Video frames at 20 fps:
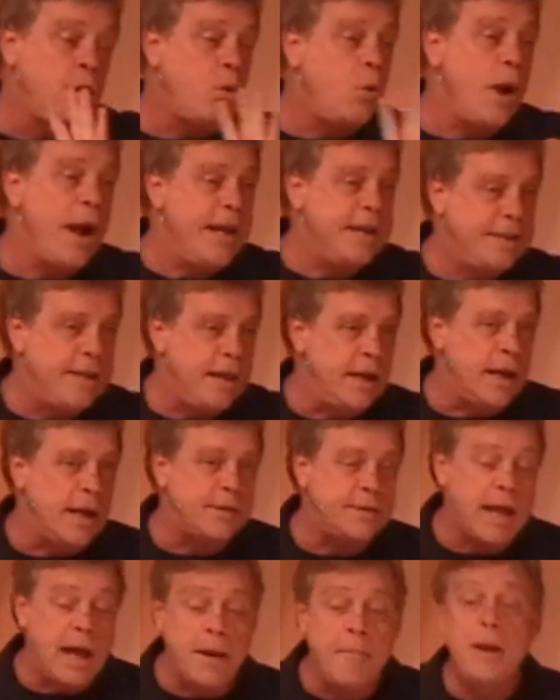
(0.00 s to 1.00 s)

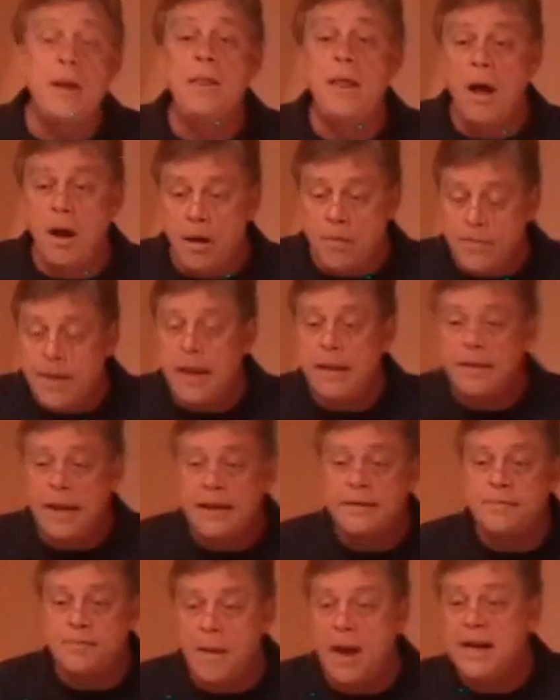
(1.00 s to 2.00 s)
Craziness. I mean,
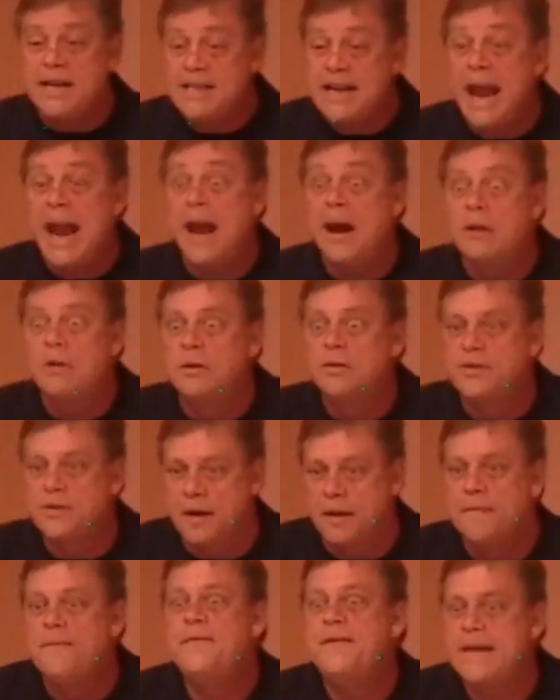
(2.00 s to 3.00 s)
that's my tales
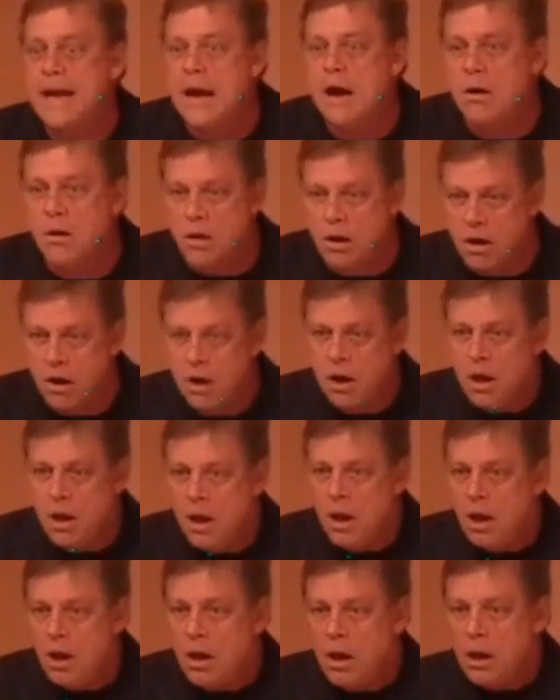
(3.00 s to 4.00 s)
of terror
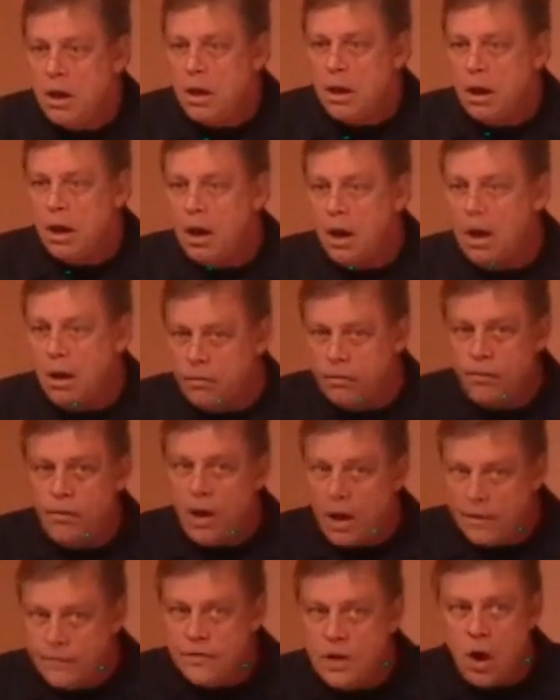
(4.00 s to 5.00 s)

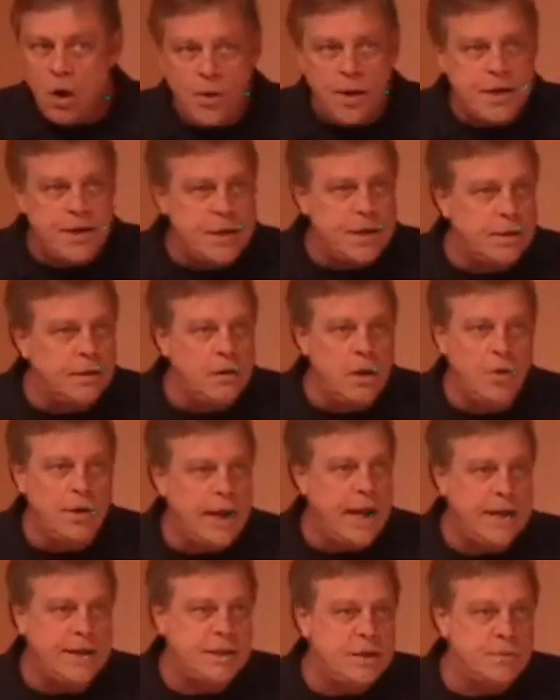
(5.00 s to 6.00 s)
of going to the
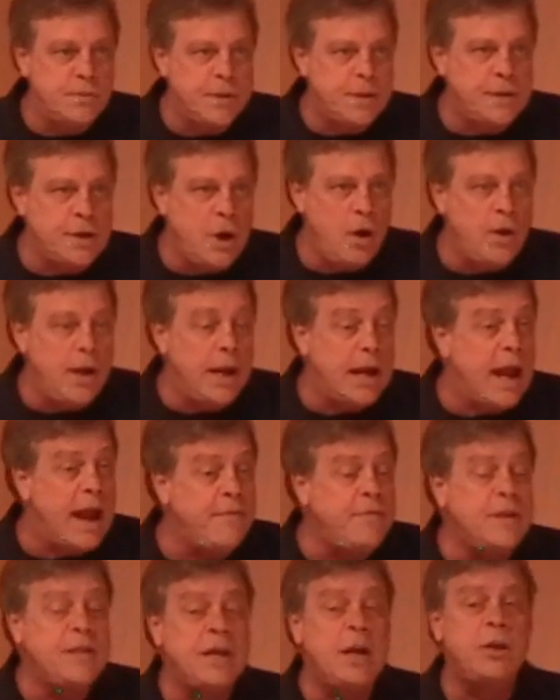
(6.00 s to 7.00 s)
location with Tony. And I
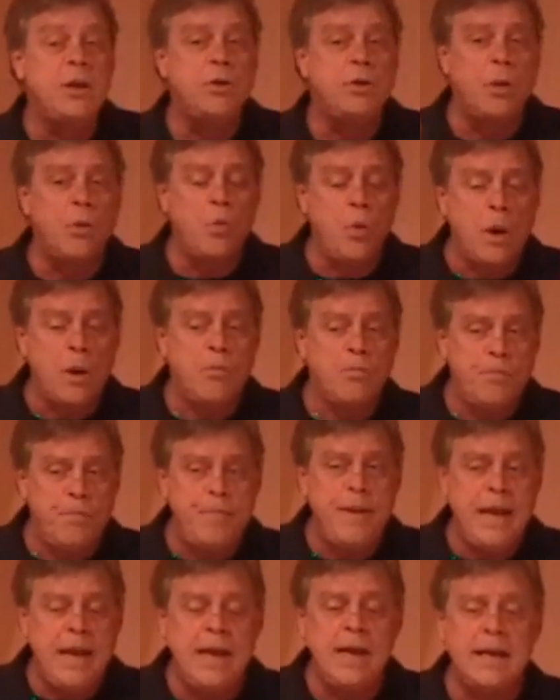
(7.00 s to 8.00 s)
have to tell you that when
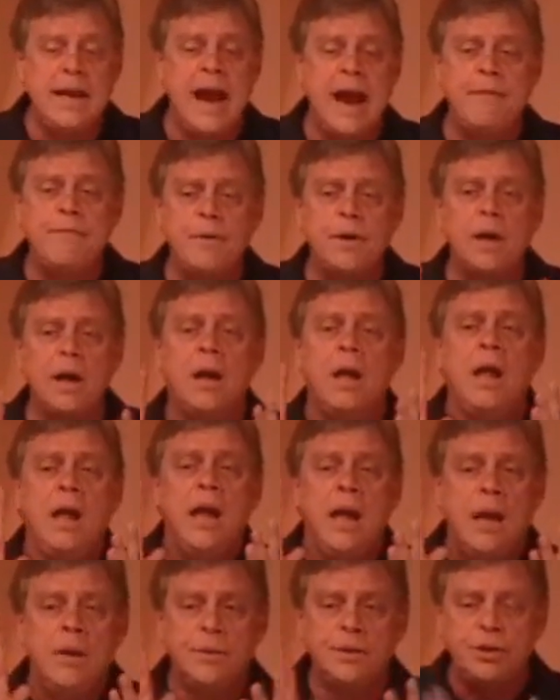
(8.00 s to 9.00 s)
being in Africa,
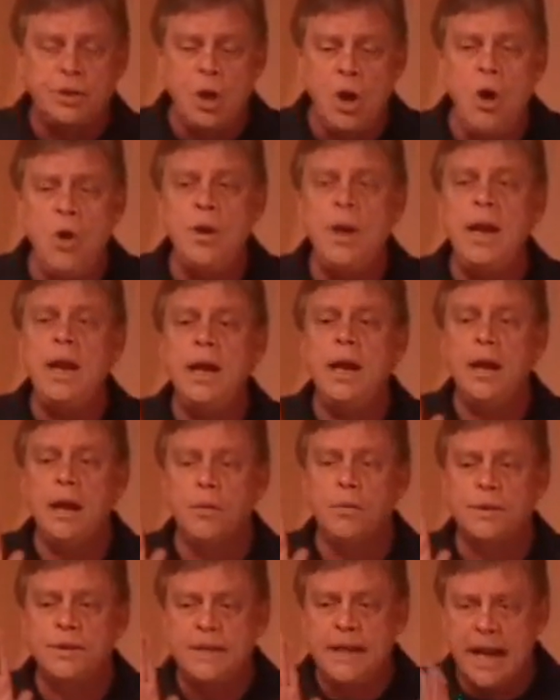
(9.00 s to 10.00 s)
it was Tony,
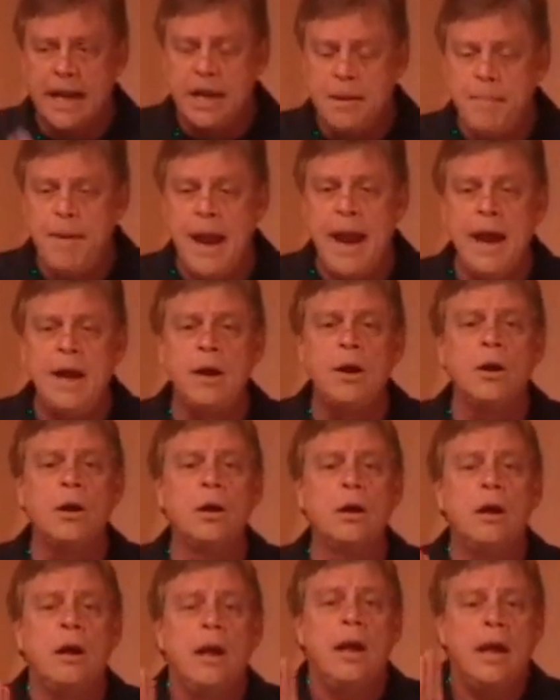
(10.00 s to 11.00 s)
it was Kenny
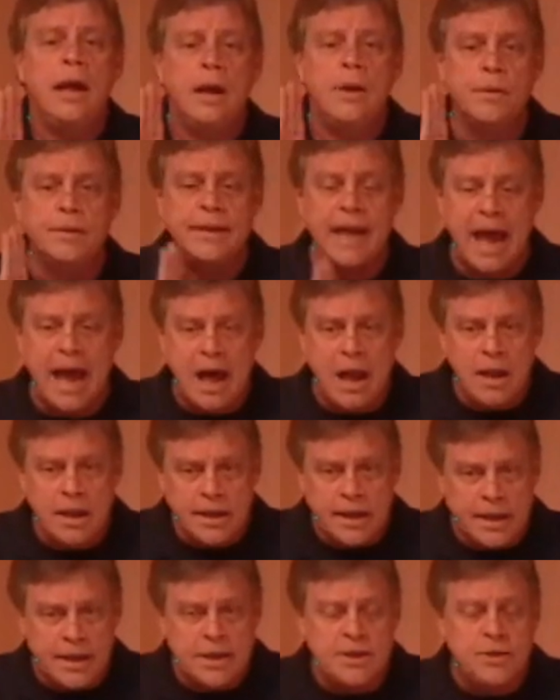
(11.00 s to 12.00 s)
Baker, it was
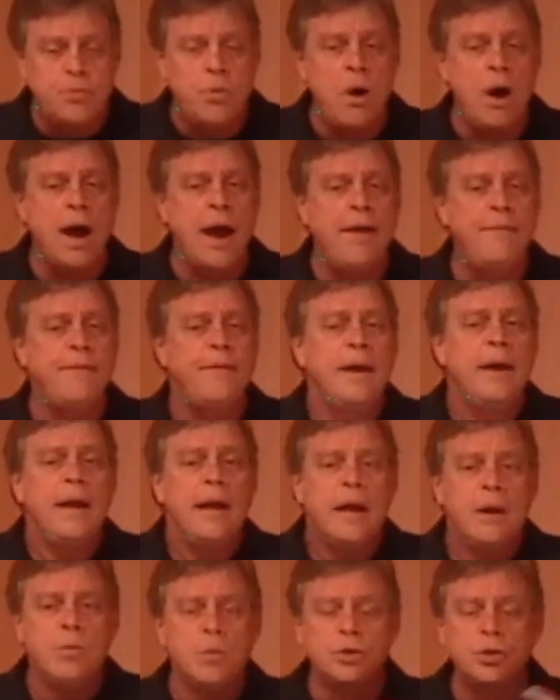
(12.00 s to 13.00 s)
Alec and his wife,
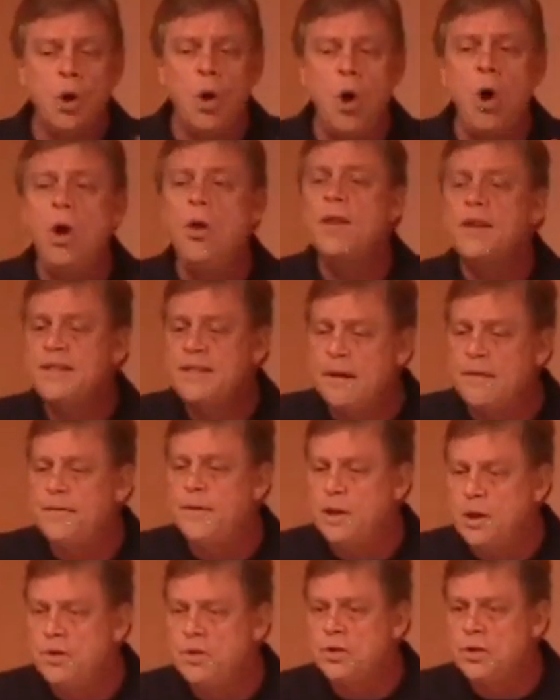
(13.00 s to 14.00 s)
it was all the stuff
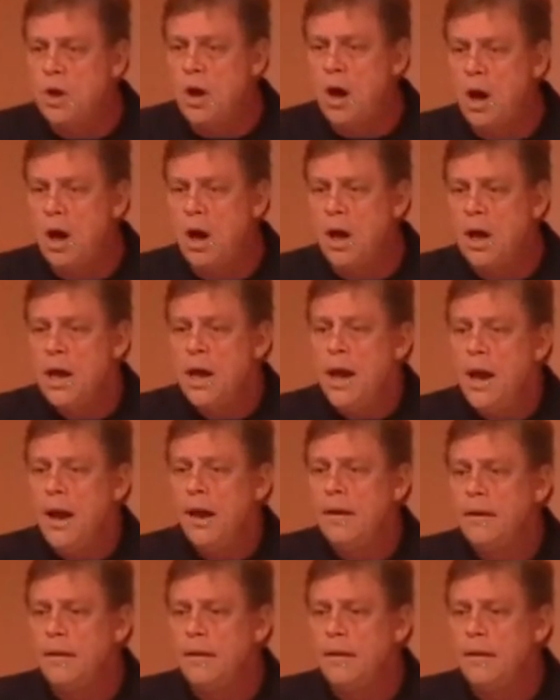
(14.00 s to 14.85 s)
that you saw